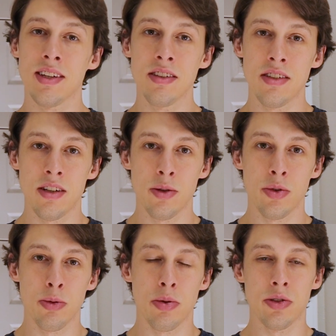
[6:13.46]
to consider
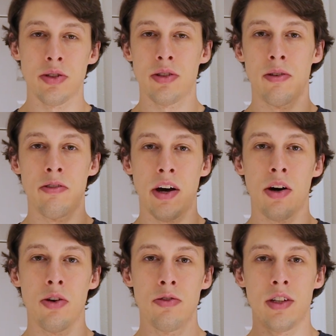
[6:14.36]
when you're purchasing a
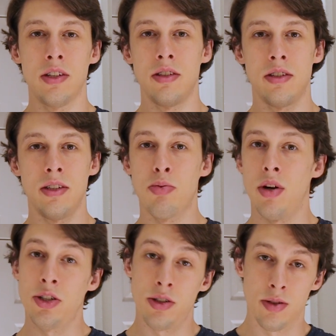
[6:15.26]
valve is the
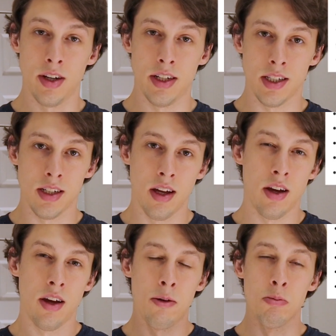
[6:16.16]
pressure rating.
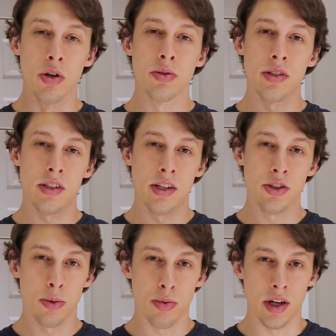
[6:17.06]
Most
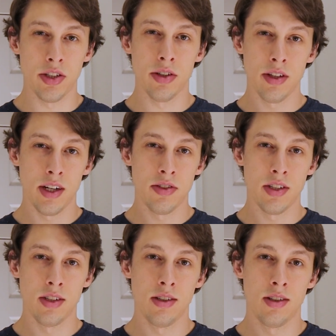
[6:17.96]
residential pressure that I've
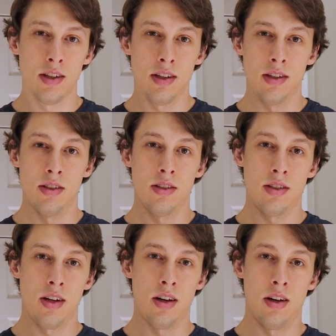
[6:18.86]
seen
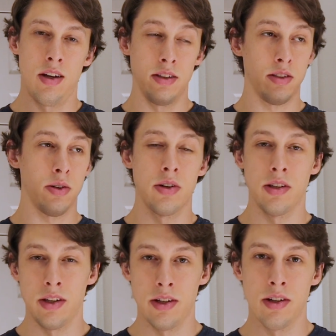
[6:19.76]
is, at least according
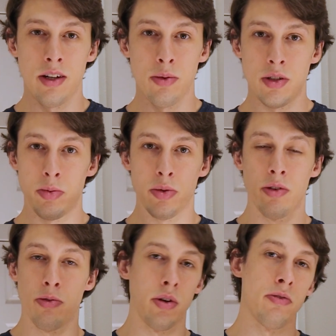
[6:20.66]
to the internet, was
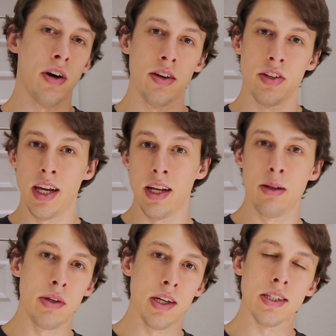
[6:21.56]
between 45 and
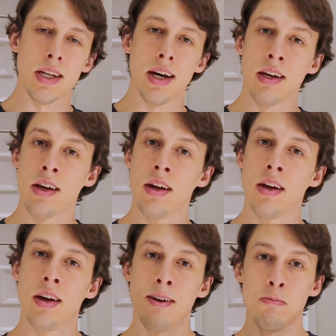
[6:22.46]
80 psi.
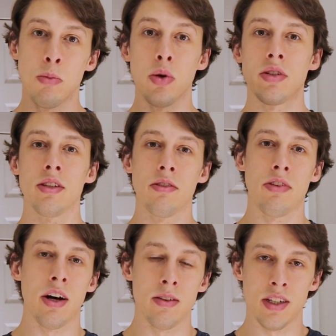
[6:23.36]
Most of the
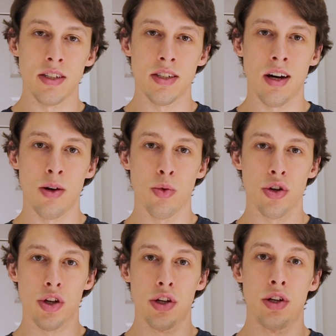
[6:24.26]
valves I saw
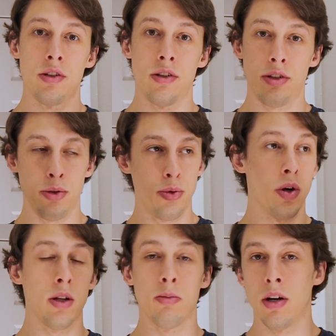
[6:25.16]
were good to
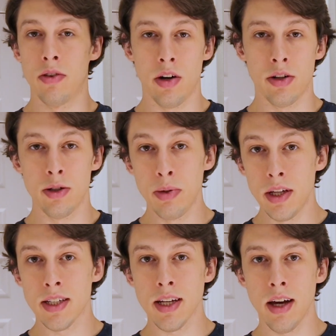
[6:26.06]
well above 100
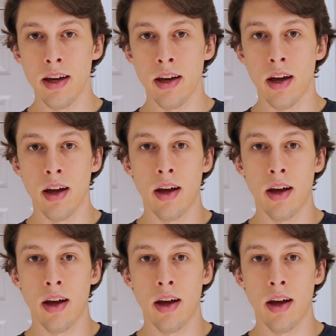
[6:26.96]
psi.